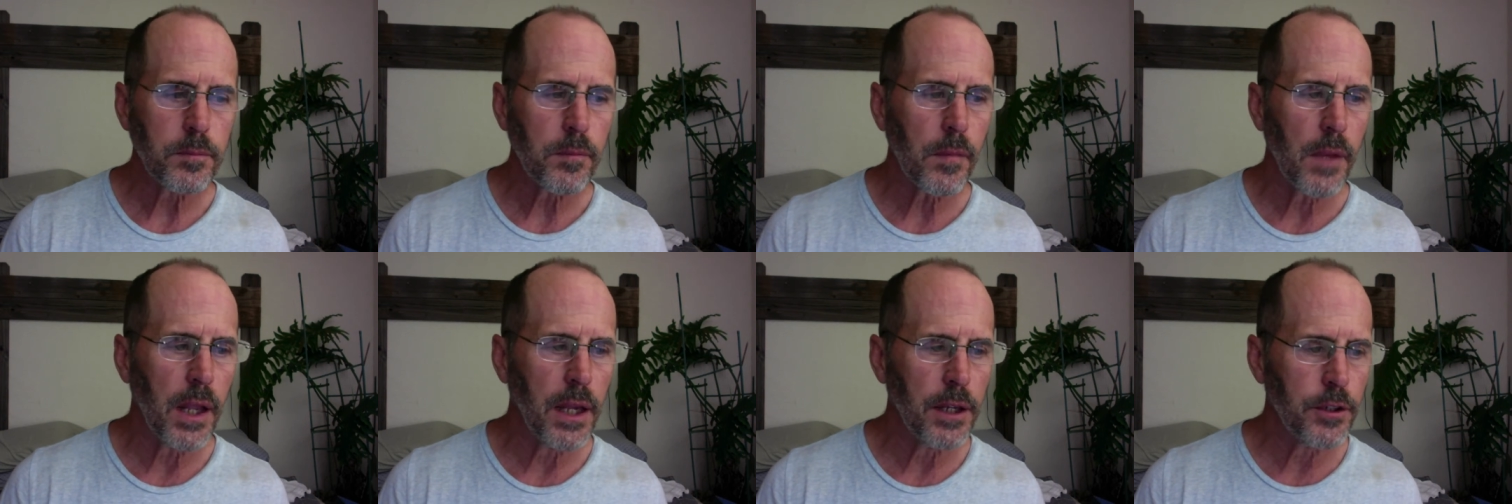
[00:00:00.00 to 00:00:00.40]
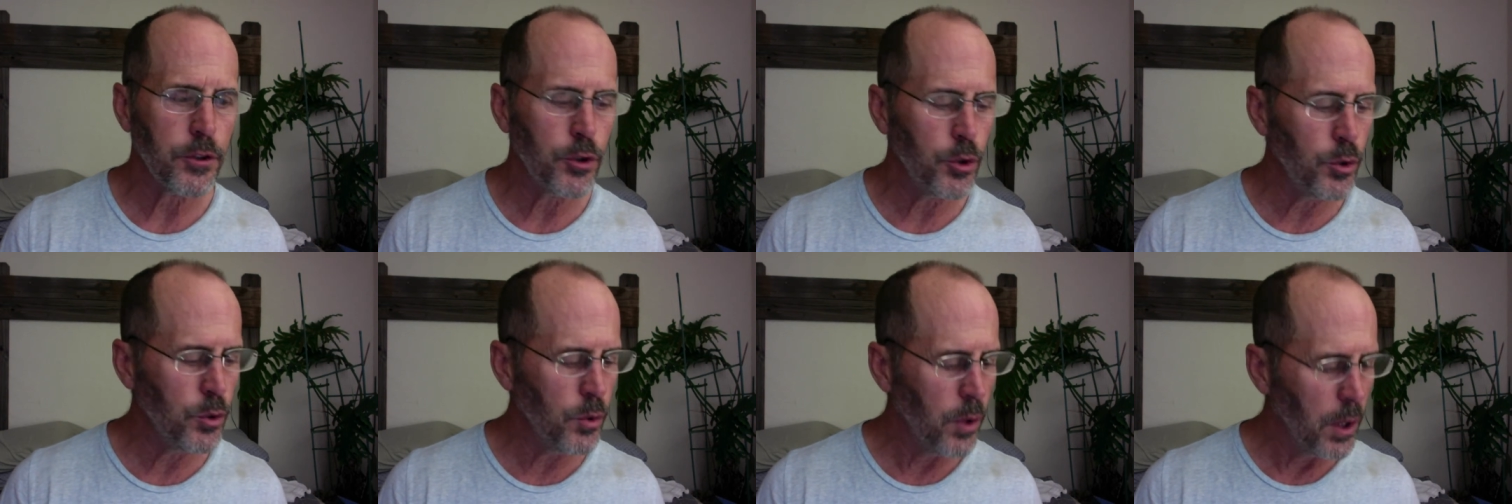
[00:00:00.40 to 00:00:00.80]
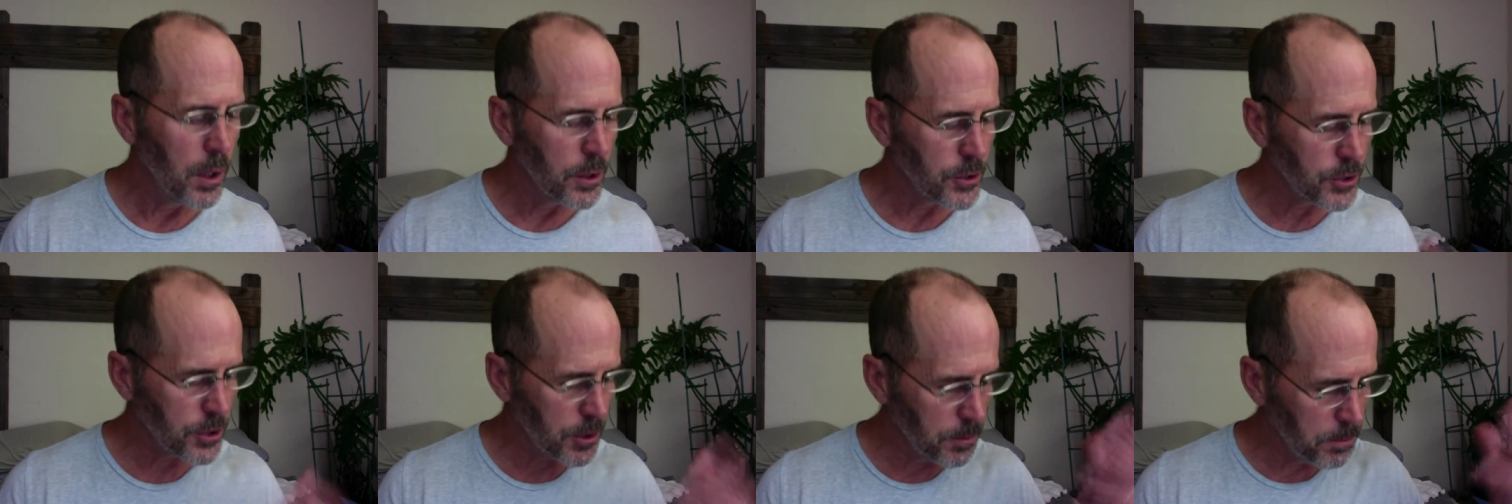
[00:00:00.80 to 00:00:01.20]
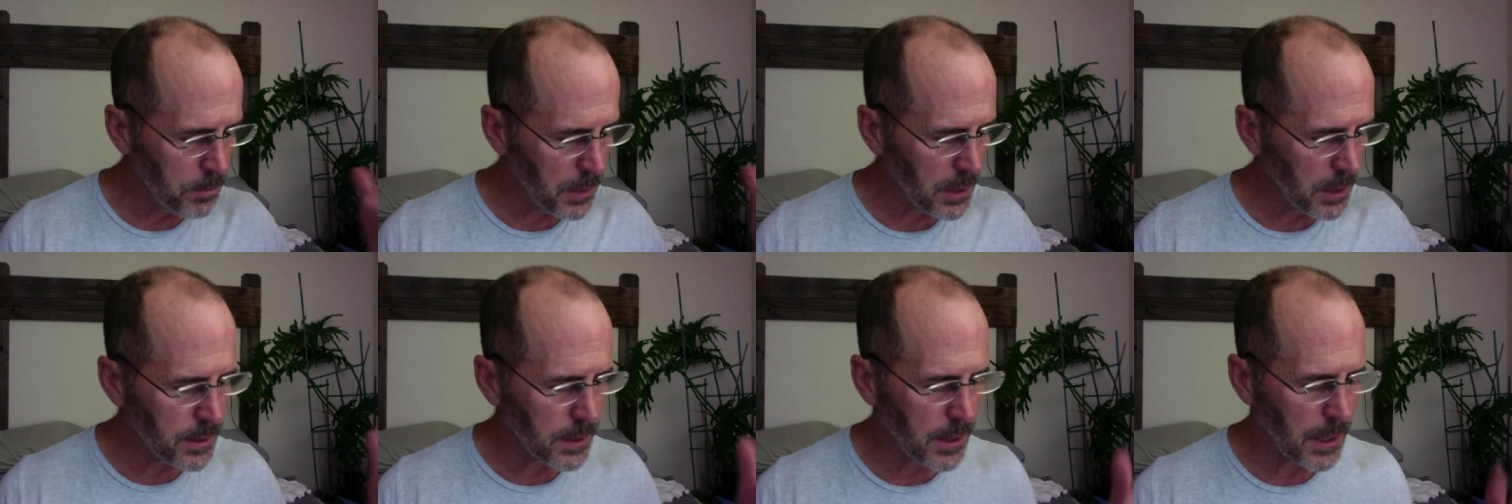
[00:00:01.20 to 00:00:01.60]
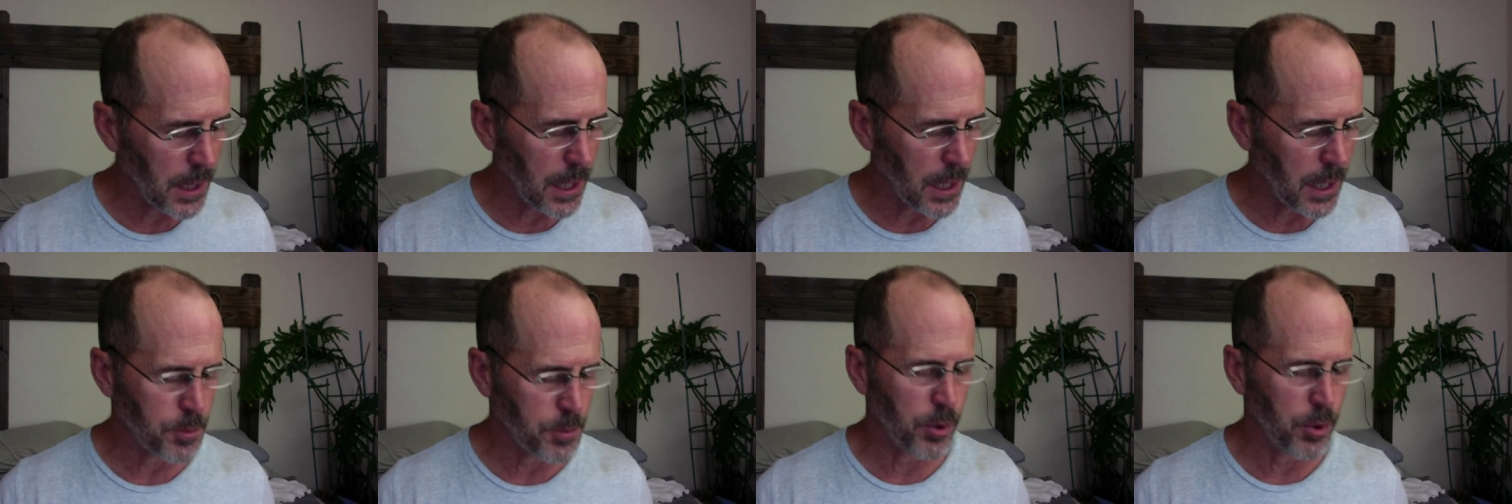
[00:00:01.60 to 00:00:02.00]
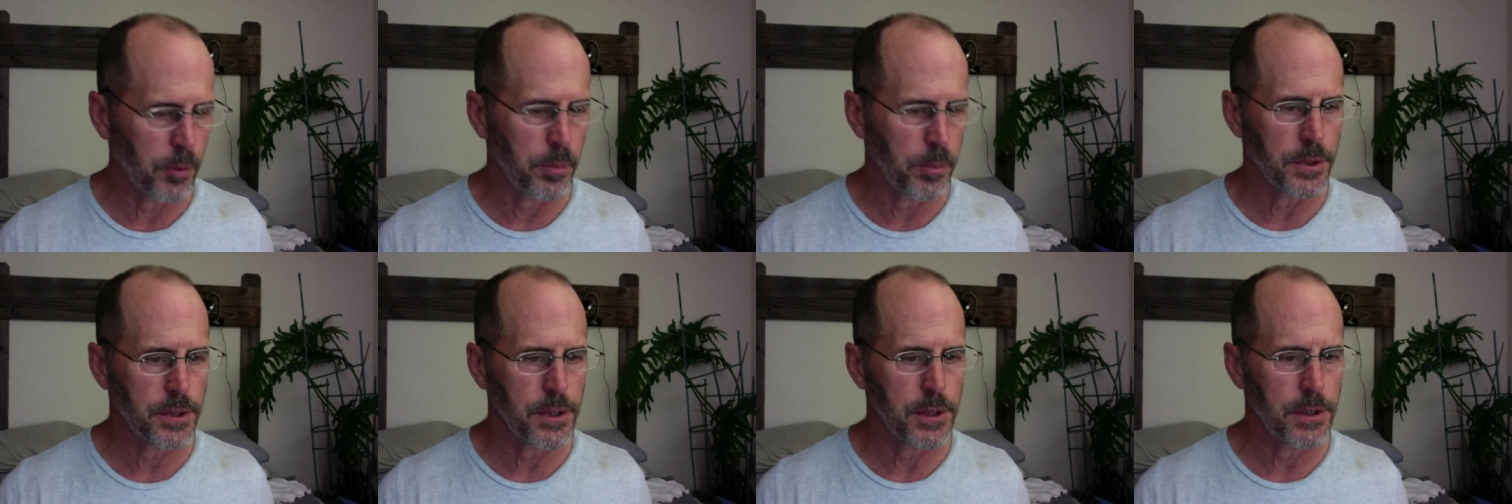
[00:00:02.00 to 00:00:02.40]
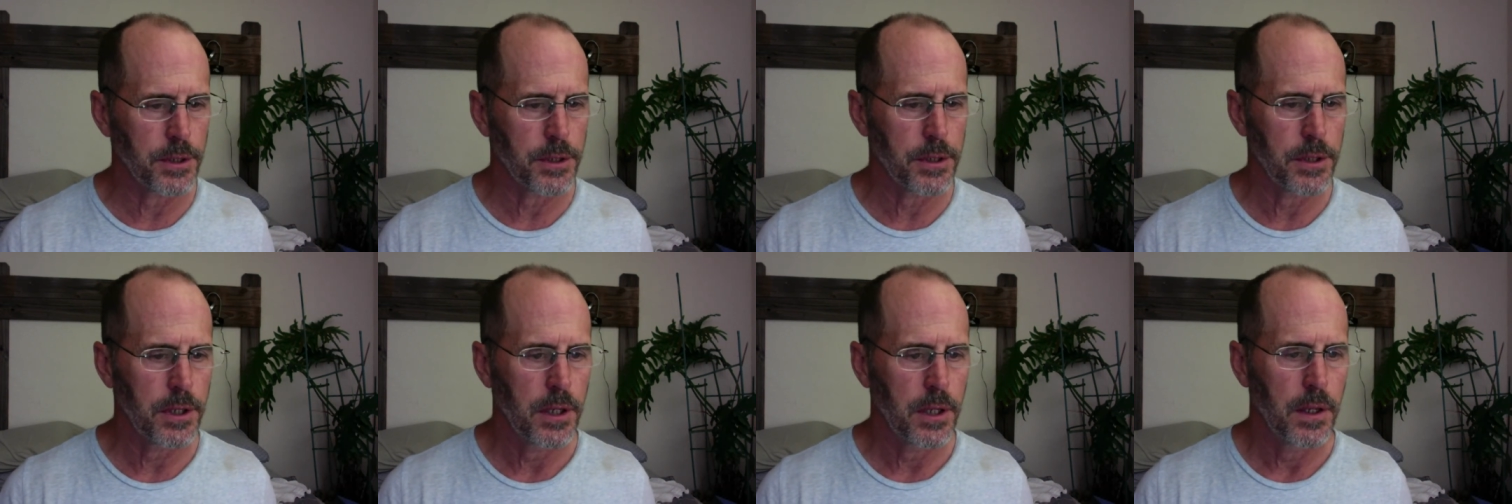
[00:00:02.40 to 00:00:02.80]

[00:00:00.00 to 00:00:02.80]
and to submit to God's purposes.